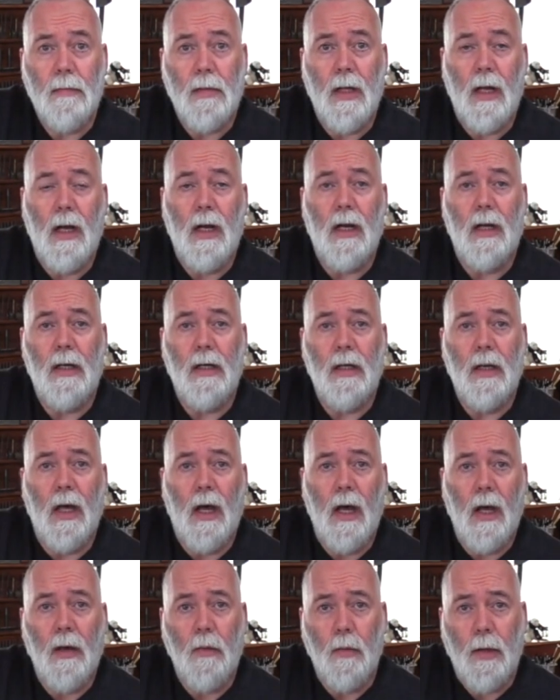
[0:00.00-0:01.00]
and
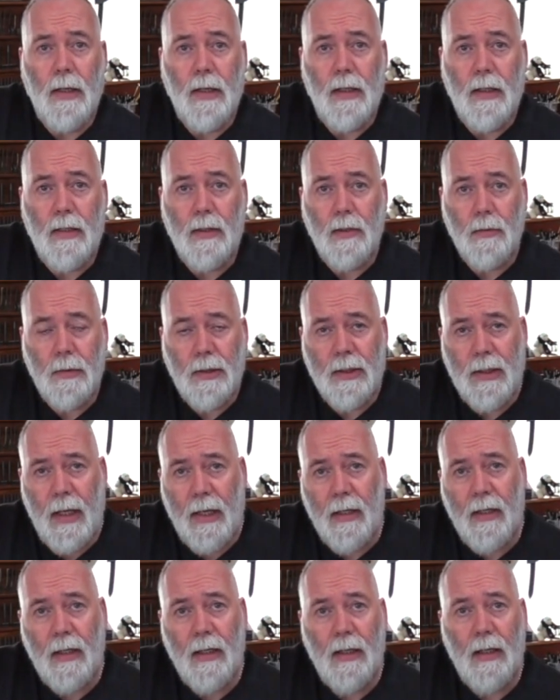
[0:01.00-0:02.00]
I went into a
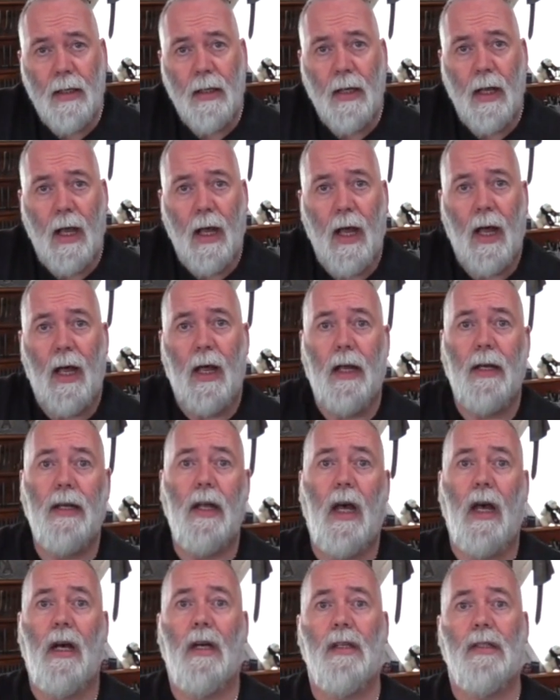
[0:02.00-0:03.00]
saddler and
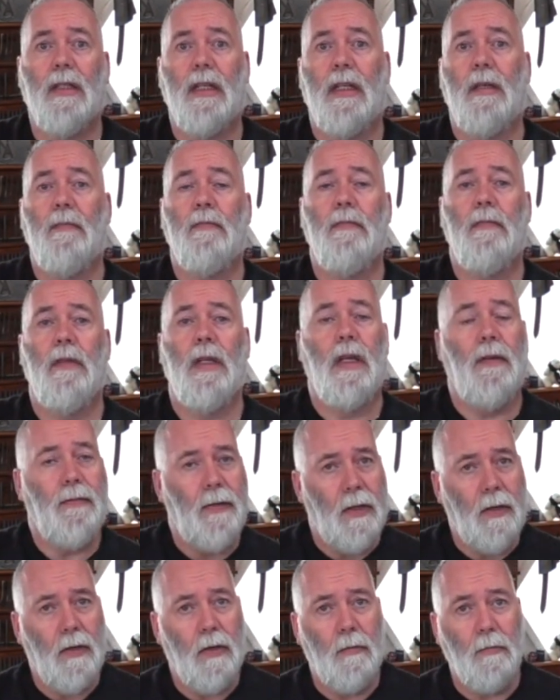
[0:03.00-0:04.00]
asked him if
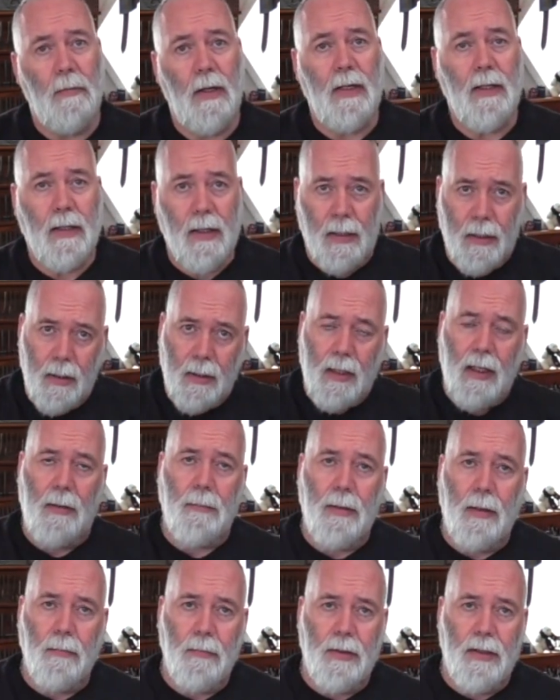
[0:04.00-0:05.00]
he could make it, and I
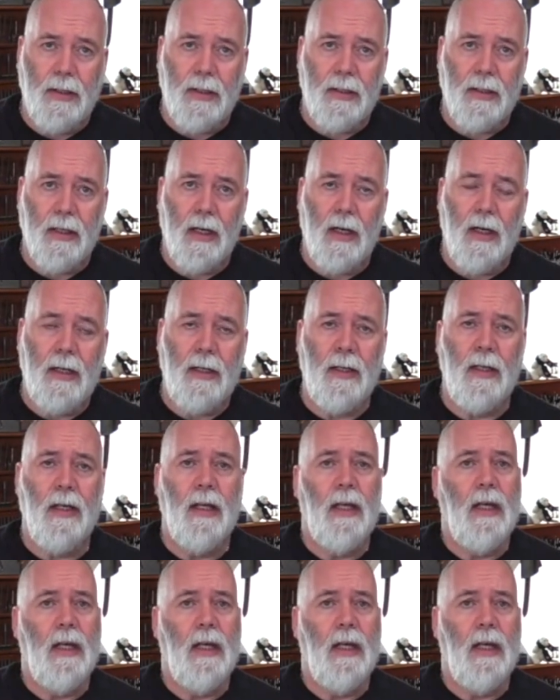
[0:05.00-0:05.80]
came up with a design.